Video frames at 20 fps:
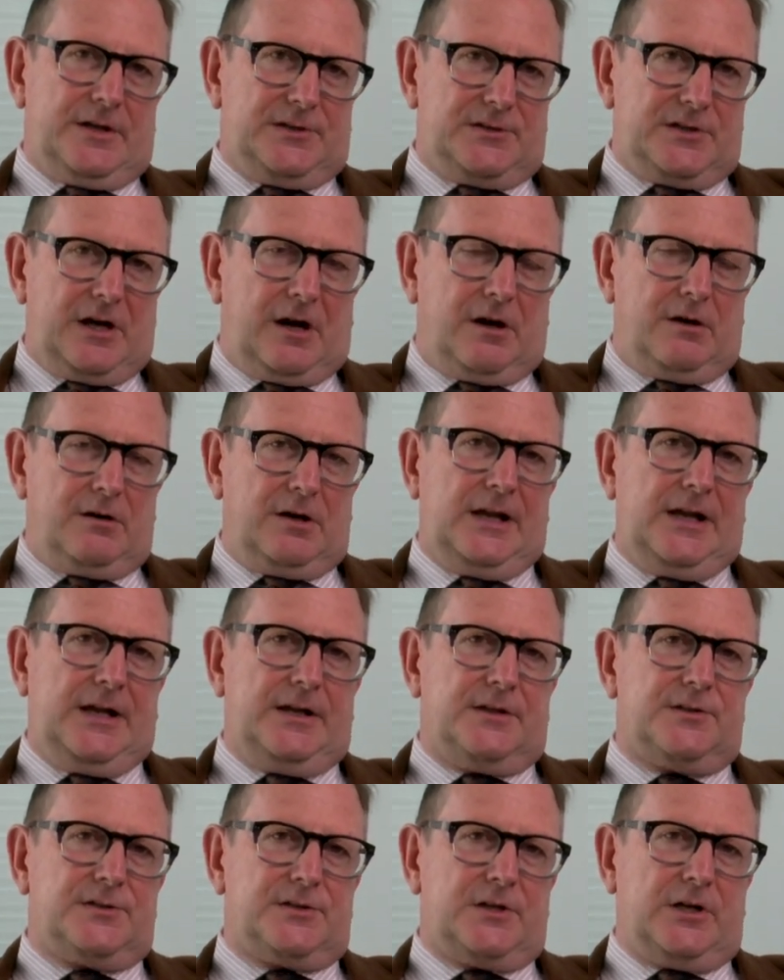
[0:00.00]
So there's
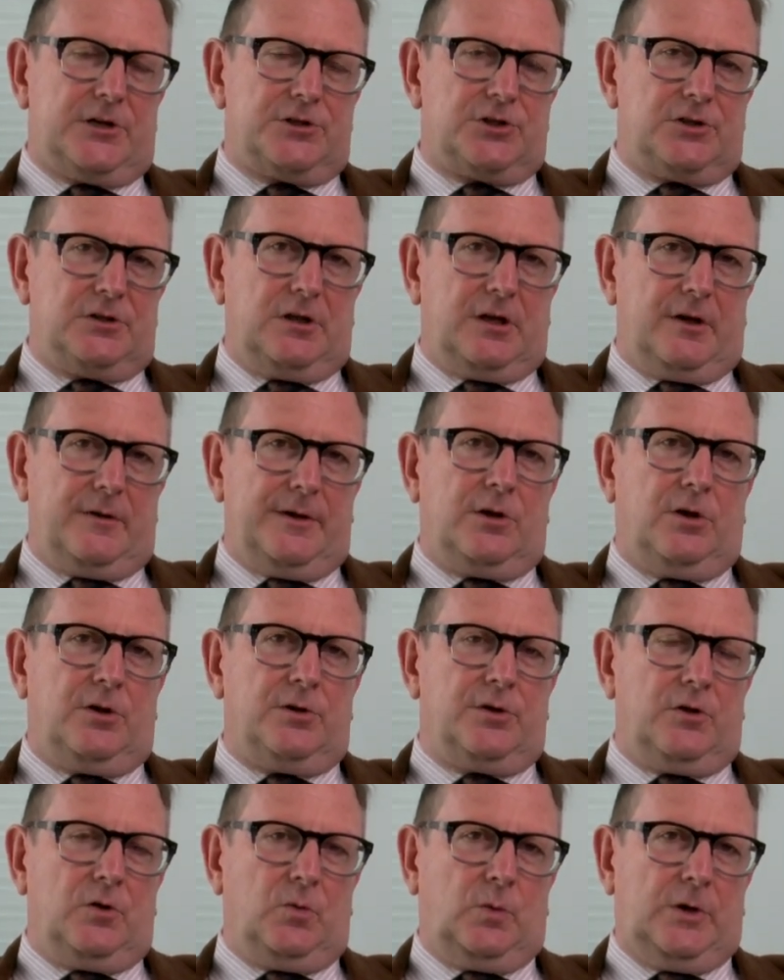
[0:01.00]
currently a discussion
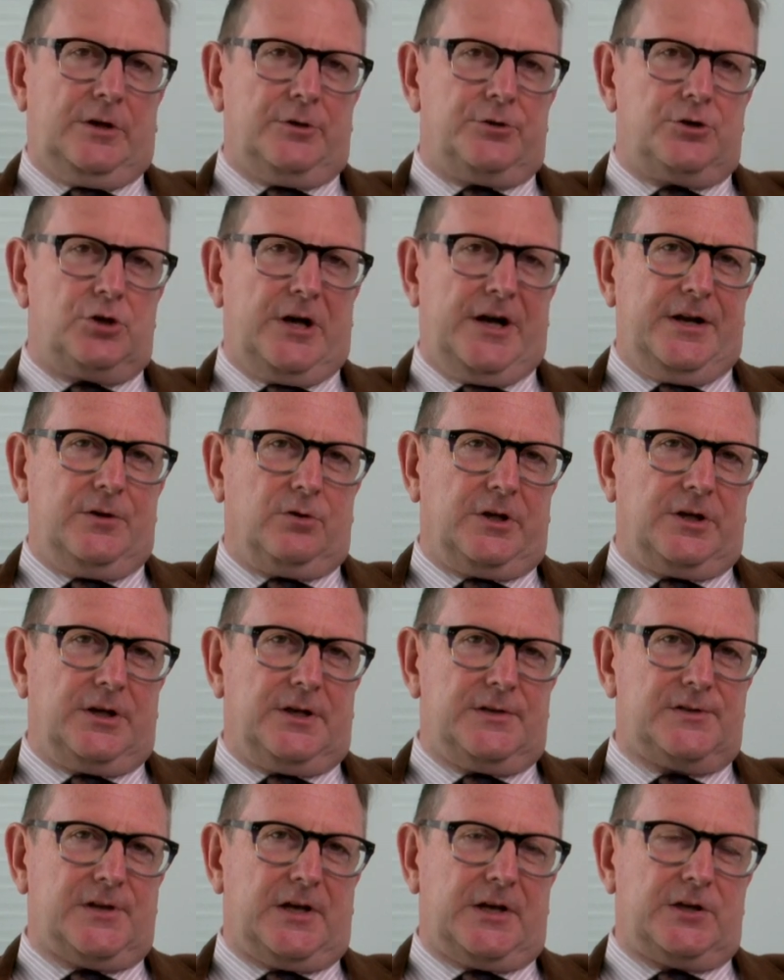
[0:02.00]
going on at the World Trade
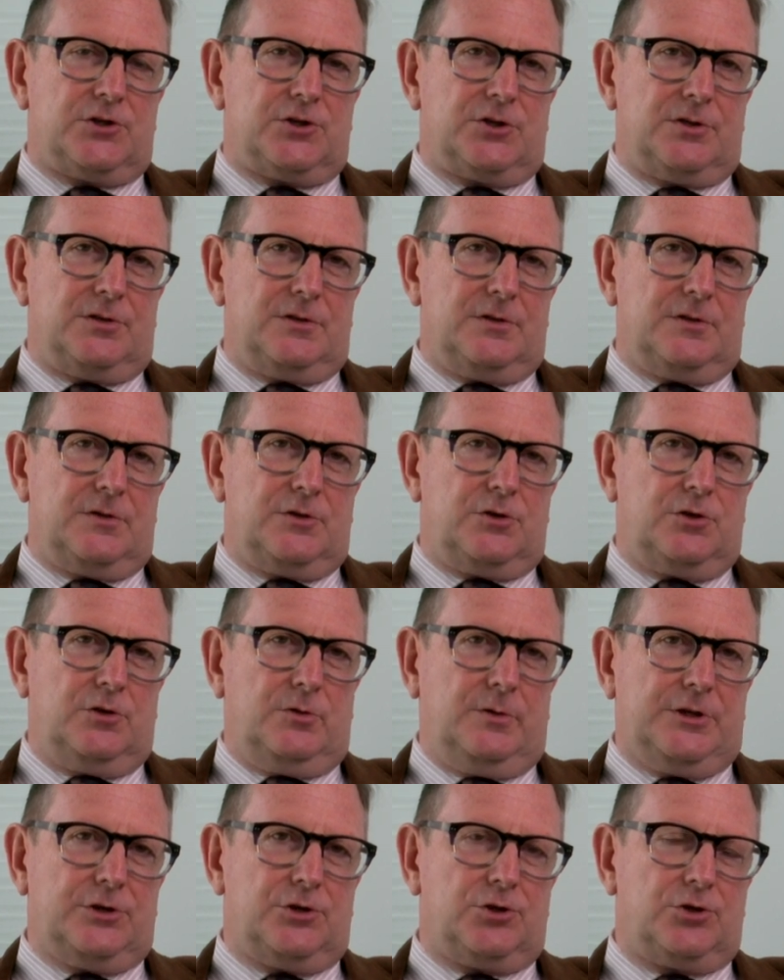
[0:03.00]

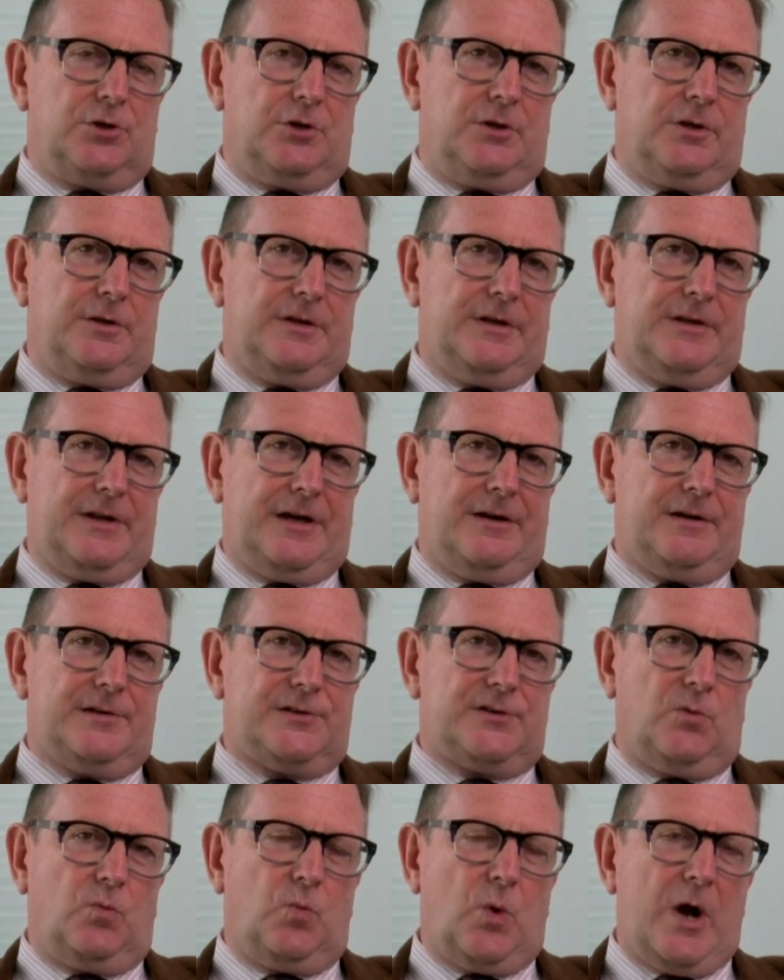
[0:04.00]
Organization to ensure that
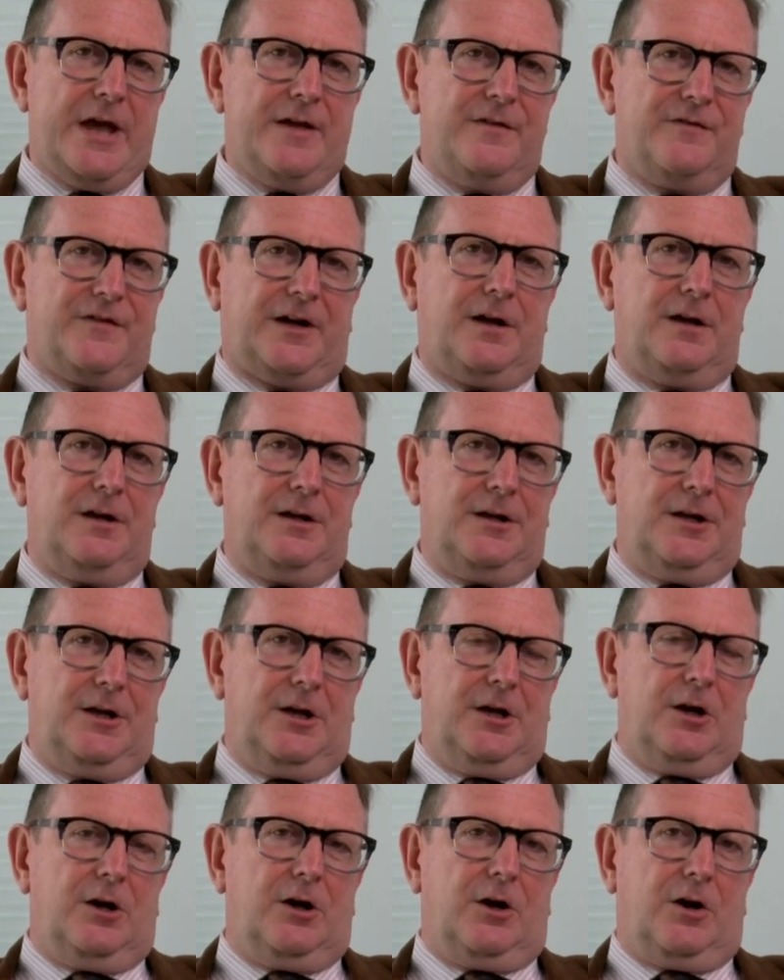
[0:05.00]
there is a waiver
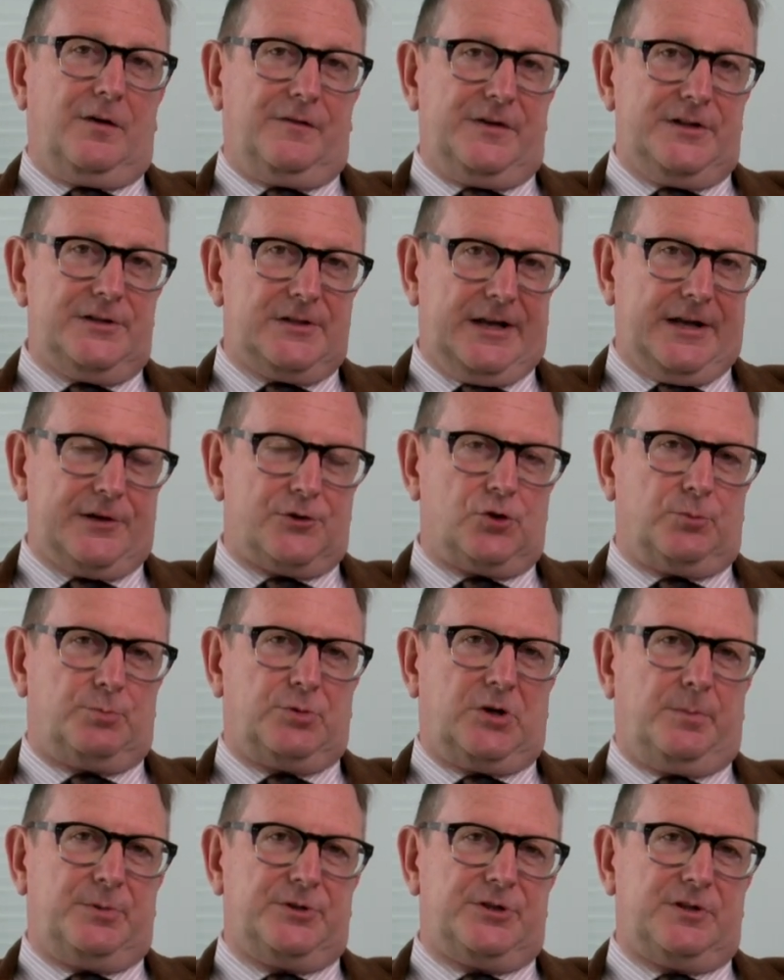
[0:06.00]
of
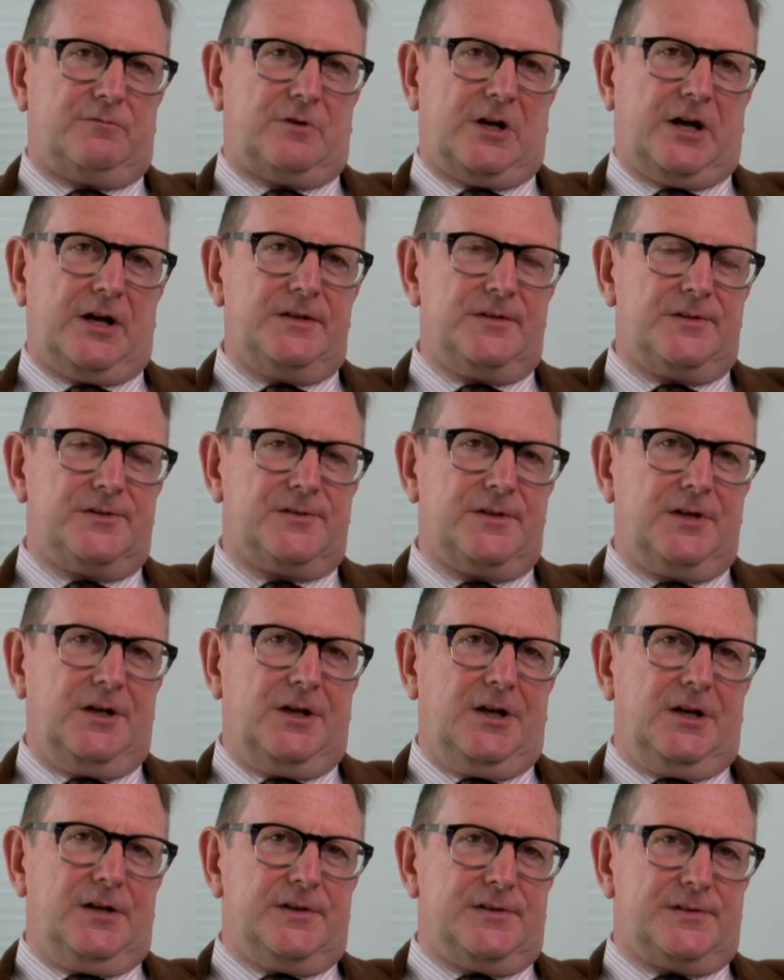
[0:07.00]
intellectual property
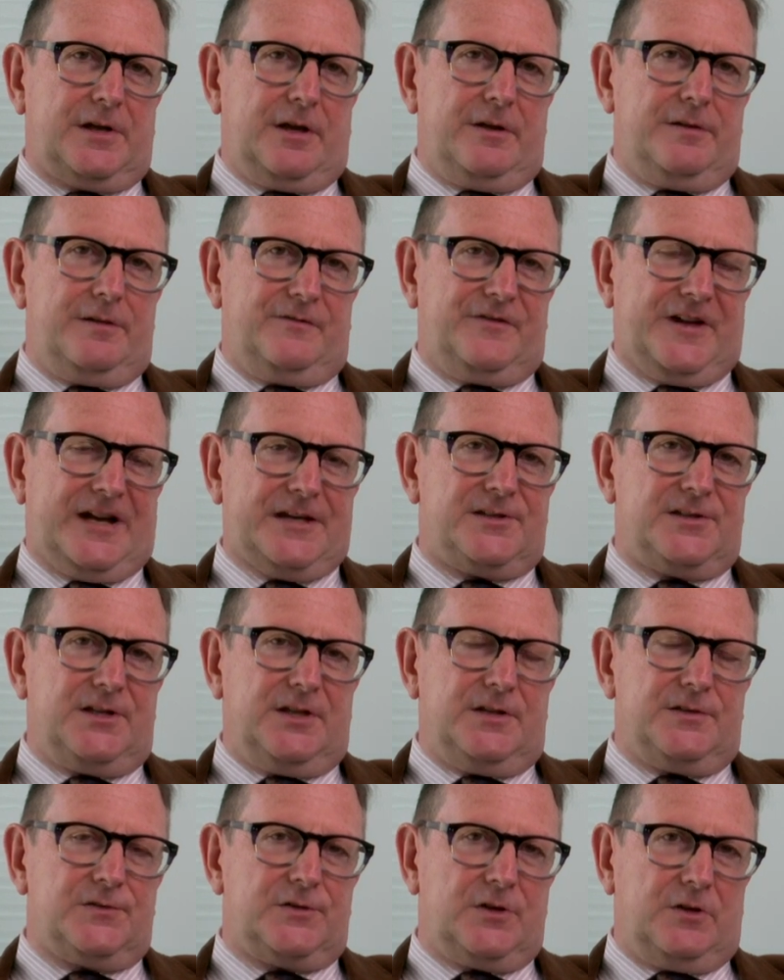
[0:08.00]
rights so that
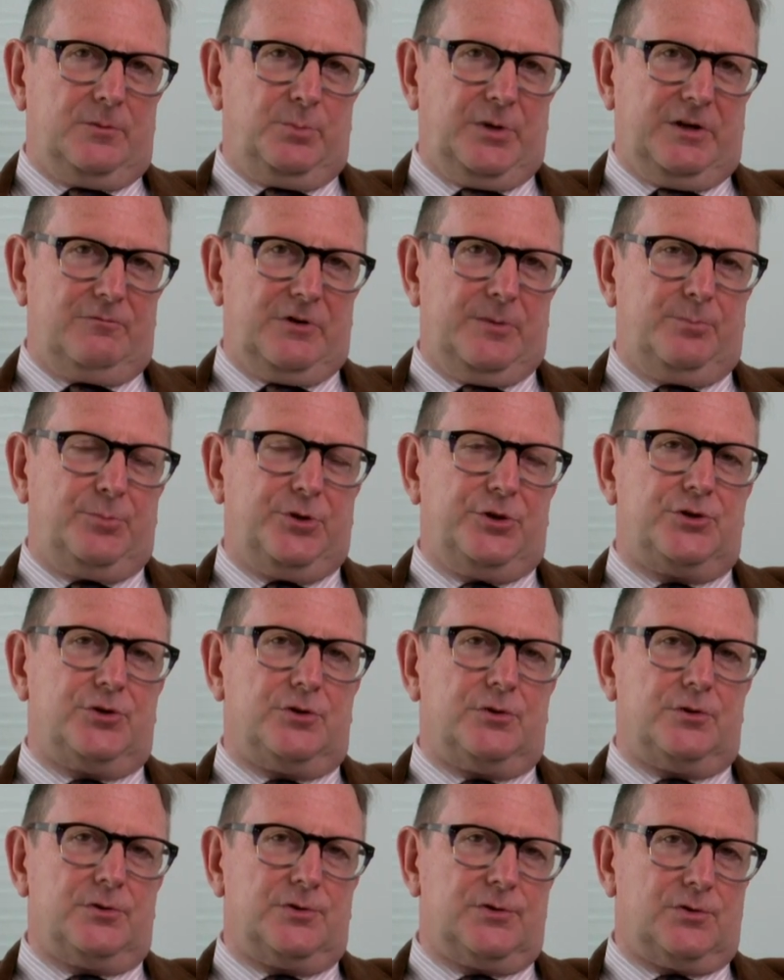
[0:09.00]
vaccines can be
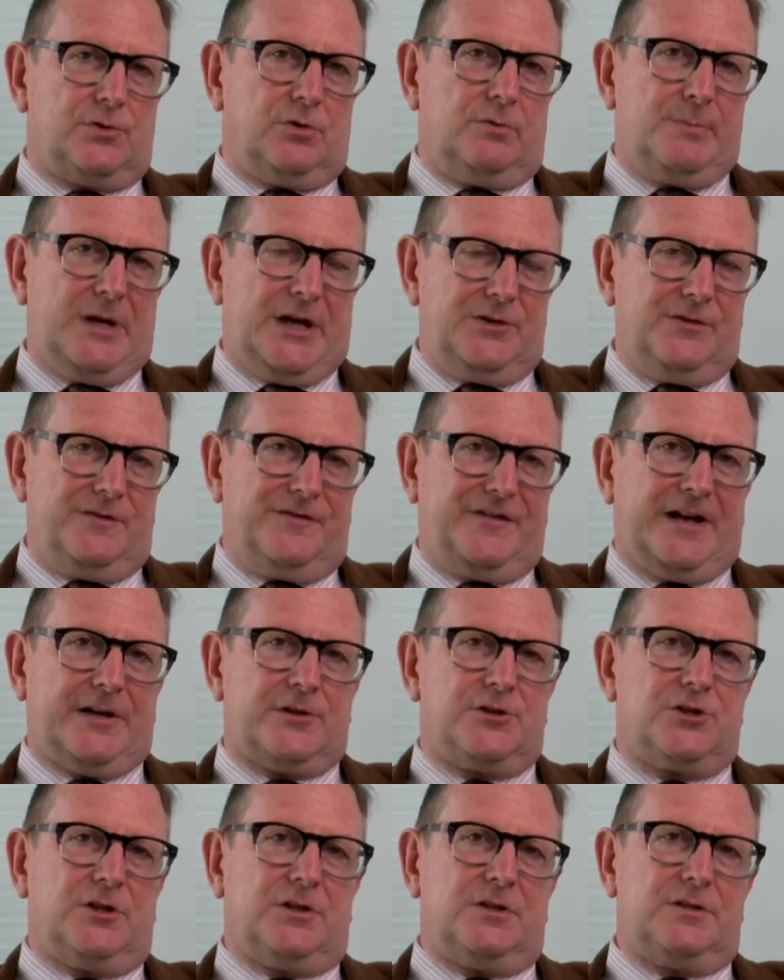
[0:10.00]
reproduced or
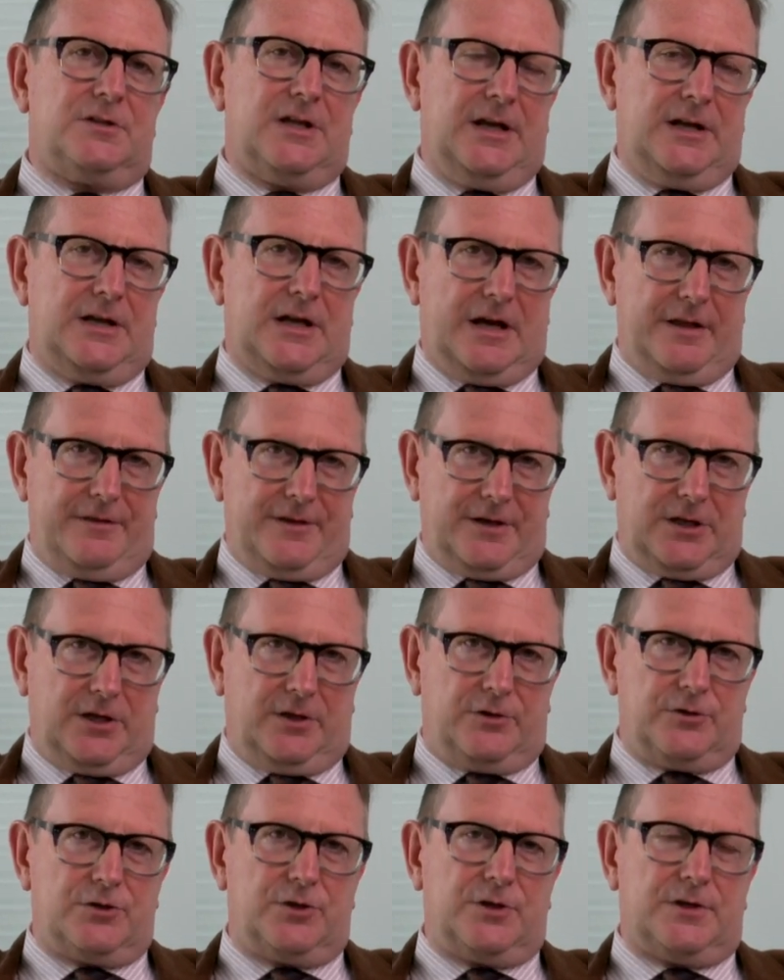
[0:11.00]
manufactured in
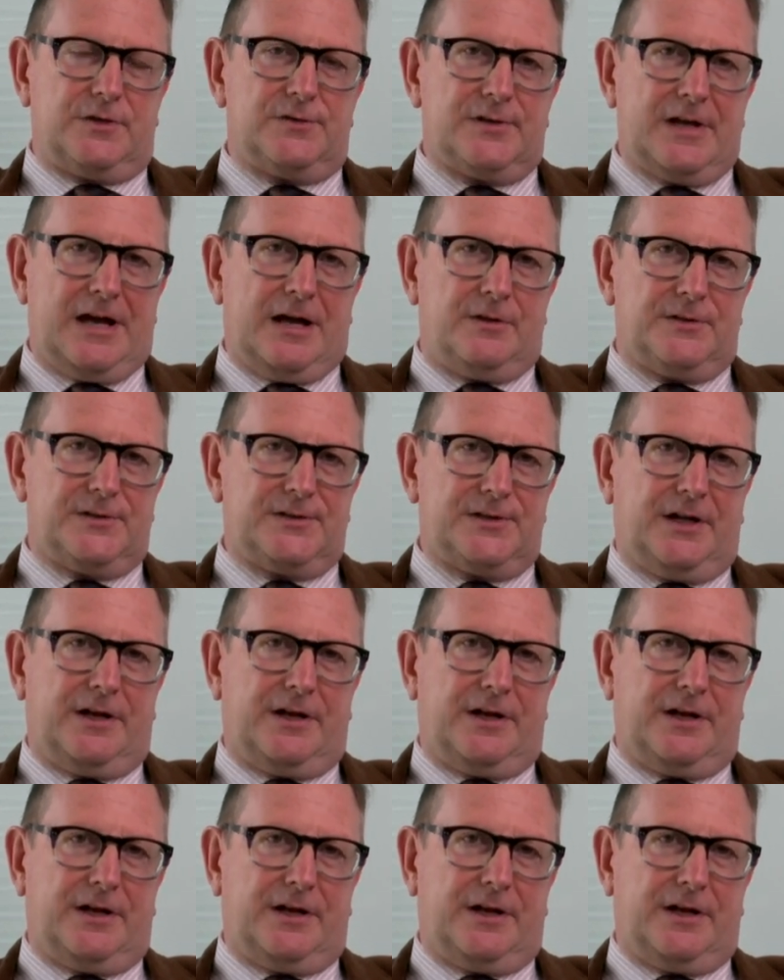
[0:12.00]
other countries